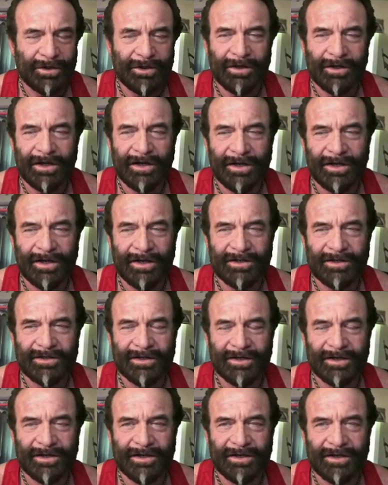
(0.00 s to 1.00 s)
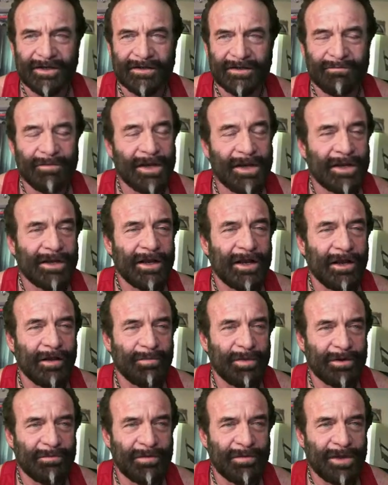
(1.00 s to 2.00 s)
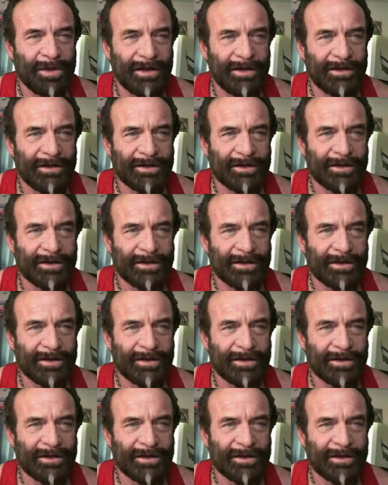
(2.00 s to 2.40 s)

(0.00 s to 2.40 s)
and uh, men helping men